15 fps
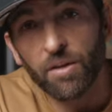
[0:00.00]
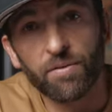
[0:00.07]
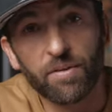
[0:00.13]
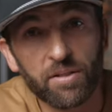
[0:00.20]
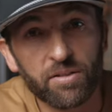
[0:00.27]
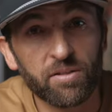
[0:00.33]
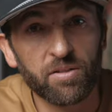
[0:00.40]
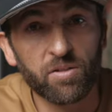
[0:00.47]

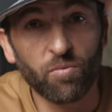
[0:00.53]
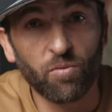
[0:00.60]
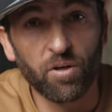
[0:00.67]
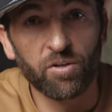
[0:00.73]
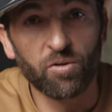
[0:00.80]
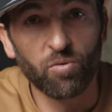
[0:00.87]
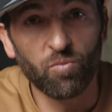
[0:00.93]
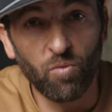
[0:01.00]
this is the
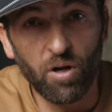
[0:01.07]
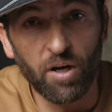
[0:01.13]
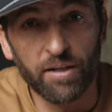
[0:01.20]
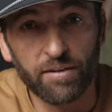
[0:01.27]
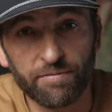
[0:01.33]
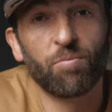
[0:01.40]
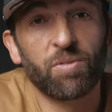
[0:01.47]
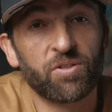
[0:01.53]
one you'd want.
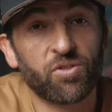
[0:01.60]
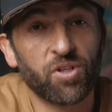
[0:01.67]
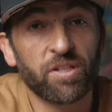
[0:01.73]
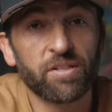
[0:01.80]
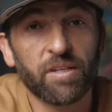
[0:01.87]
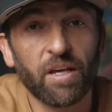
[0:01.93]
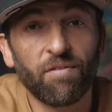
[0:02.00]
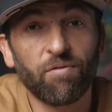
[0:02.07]
But
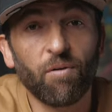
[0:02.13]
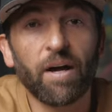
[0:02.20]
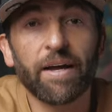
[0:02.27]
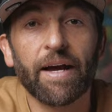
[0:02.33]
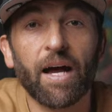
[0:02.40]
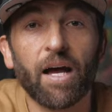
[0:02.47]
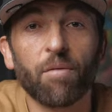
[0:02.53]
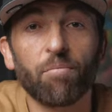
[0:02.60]
just
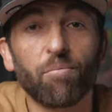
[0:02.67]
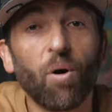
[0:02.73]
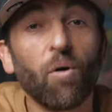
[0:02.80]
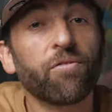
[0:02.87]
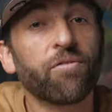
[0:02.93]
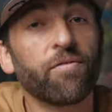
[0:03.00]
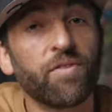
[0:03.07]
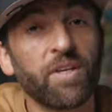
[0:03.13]
FYI,
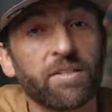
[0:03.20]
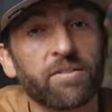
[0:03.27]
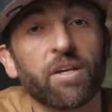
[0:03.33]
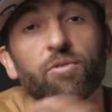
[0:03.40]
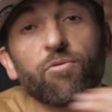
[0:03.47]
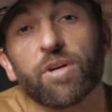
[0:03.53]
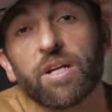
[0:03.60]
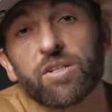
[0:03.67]
both of these
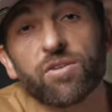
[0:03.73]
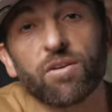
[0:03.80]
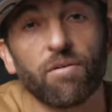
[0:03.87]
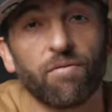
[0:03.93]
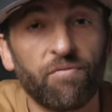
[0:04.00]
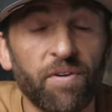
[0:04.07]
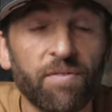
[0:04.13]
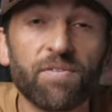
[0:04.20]
can reach
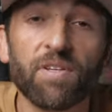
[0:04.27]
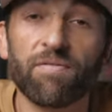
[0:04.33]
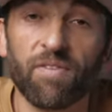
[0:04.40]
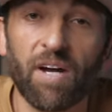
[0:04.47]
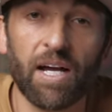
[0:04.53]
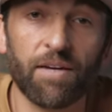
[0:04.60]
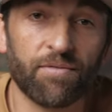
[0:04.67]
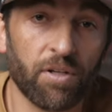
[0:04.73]

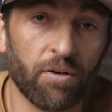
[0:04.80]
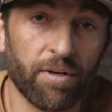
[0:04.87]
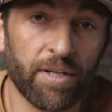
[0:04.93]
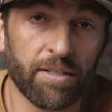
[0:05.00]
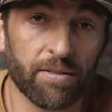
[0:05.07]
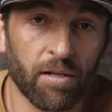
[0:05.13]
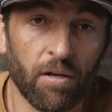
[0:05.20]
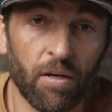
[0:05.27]
55
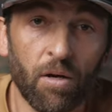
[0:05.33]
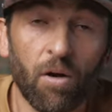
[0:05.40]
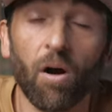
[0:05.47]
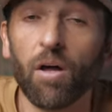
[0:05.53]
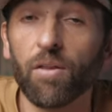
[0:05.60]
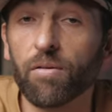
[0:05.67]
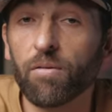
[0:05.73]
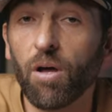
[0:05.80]
degrees
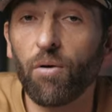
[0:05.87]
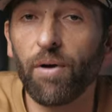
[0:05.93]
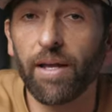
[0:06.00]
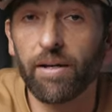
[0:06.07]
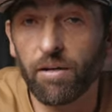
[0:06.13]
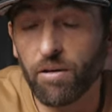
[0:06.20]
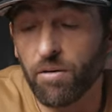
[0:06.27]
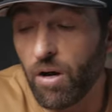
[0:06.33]
on the low
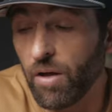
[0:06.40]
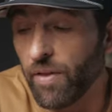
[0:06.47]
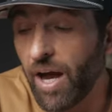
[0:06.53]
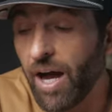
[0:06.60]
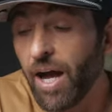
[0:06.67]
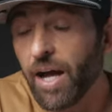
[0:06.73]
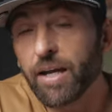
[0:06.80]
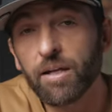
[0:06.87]
end. And on the
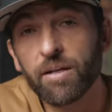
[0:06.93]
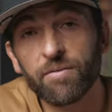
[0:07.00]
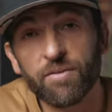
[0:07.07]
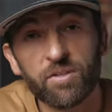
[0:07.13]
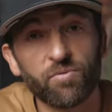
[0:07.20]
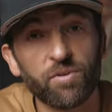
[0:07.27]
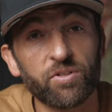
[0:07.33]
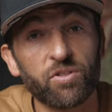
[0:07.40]
high end,
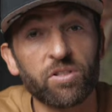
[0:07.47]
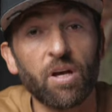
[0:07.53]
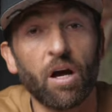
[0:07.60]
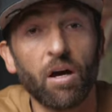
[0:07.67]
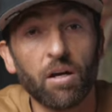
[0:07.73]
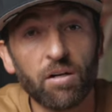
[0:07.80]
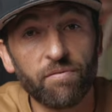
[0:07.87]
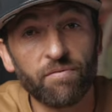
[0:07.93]
this reaches
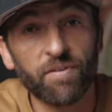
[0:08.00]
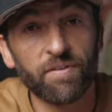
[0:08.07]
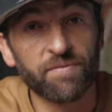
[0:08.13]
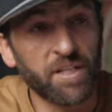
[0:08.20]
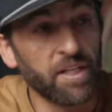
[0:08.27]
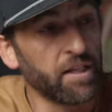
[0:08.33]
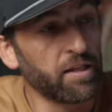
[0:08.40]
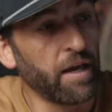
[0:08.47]

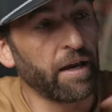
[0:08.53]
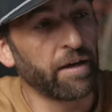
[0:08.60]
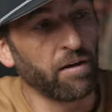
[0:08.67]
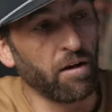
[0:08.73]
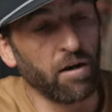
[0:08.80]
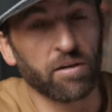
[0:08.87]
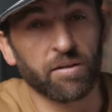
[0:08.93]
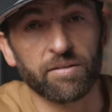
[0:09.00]
115 and
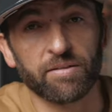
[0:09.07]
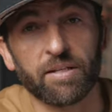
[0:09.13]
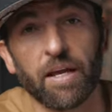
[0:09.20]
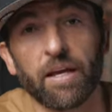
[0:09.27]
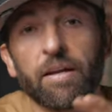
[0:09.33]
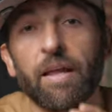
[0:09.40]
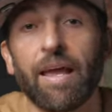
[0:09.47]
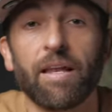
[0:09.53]

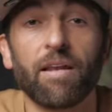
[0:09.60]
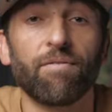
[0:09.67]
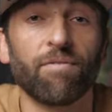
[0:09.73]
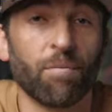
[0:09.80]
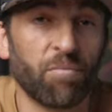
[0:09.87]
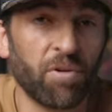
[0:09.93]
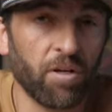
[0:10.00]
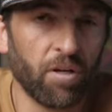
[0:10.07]
110. And if
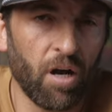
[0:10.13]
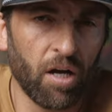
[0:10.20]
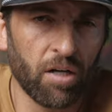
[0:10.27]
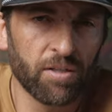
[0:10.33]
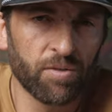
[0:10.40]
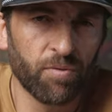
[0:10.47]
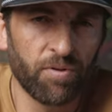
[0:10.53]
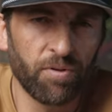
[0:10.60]
I'm being
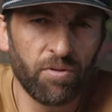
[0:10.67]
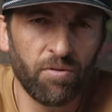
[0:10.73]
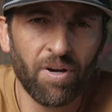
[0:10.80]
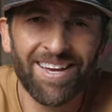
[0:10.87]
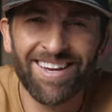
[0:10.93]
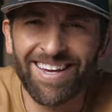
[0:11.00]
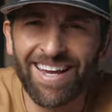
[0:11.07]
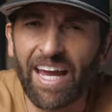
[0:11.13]
honest with you,
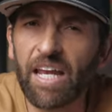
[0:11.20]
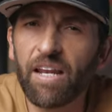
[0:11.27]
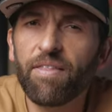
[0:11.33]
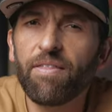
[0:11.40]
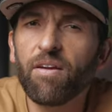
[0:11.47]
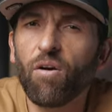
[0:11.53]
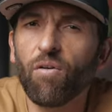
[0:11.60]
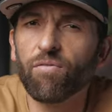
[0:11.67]

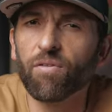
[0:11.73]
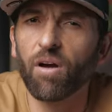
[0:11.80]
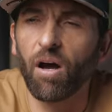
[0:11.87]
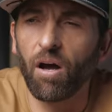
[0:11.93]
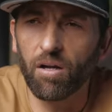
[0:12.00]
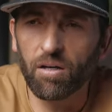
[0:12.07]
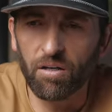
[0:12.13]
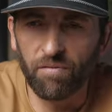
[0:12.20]
anything over
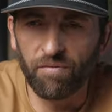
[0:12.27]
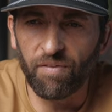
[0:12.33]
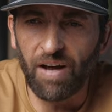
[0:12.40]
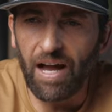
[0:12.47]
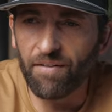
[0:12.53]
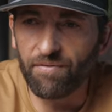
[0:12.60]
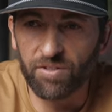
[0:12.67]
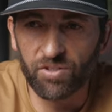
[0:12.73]

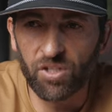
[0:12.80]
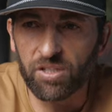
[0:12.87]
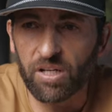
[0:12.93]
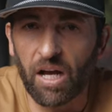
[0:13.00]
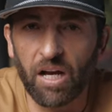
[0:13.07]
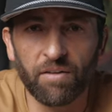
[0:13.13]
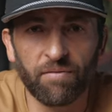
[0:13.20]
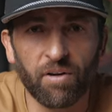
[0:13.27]
105 is just
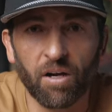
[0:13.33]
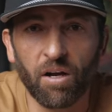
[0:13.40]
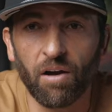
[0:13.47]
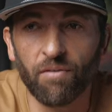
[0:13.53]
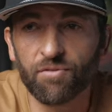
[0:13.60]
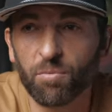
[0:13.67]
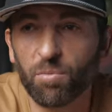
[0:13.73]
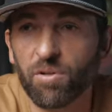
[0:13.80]
kind of
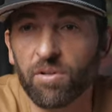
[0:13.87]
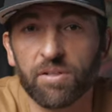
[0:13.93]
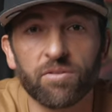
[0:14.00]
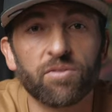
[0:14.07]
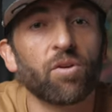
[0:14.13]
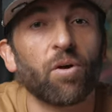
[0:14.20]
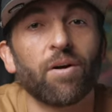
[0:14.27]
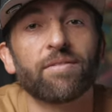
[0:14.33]
uncomfortable.
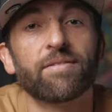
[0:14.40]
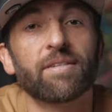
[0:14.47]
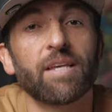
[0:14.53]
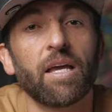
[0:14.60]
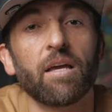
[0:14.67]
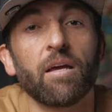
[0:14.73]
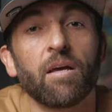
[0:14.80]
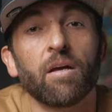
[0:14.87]
And so I'd
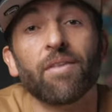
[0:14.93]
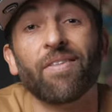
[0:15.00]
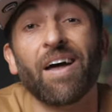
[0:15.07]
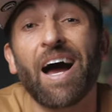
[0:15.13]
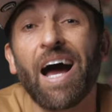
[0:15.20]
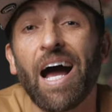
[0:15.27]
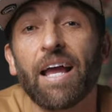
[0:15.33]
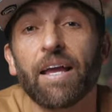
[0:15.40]
say the
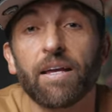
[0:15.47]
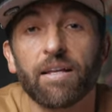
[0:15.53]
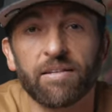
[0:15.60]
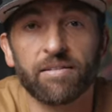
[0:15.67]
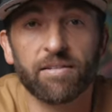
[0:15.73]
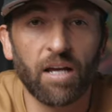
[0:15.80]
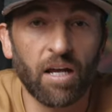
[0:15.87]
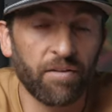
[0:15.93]
high end
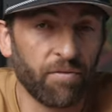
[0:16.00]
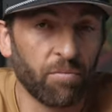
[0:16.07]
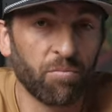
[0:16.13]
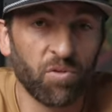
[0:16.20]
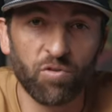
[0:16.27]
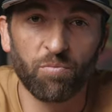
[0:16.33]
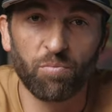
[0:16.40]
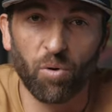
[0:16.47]
is kind of a
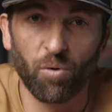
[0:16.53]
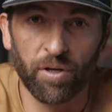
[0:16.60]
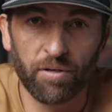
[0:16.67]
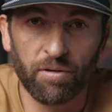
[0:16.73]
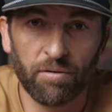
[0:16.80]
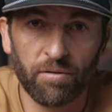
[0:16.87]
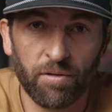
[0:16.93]
moot point.